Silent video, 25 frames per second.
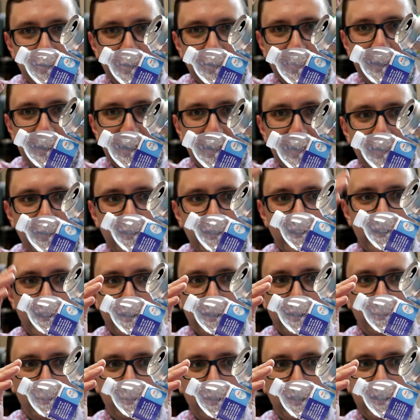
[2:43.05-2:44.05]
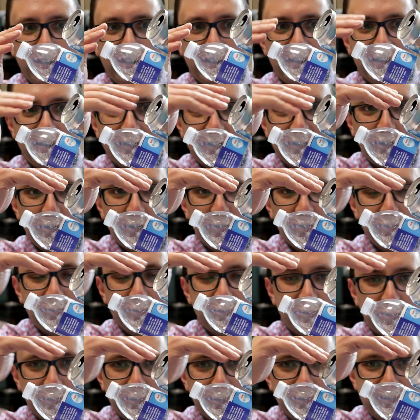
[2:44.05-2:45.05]
to the mouth will then
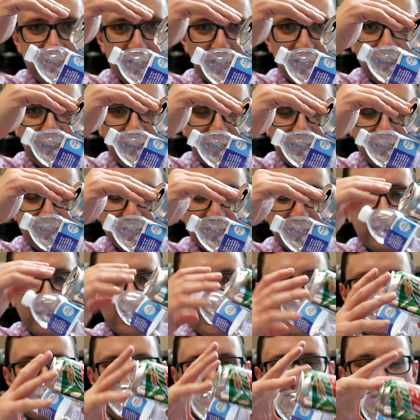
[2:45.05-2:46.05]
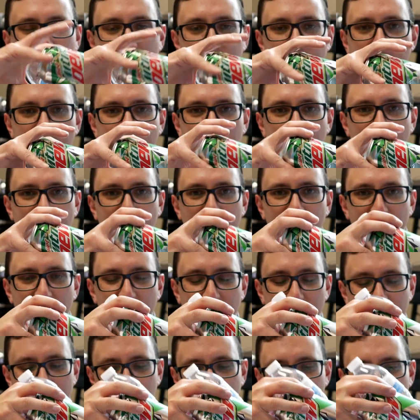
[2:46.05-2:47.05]
go towards the lungs. Same if,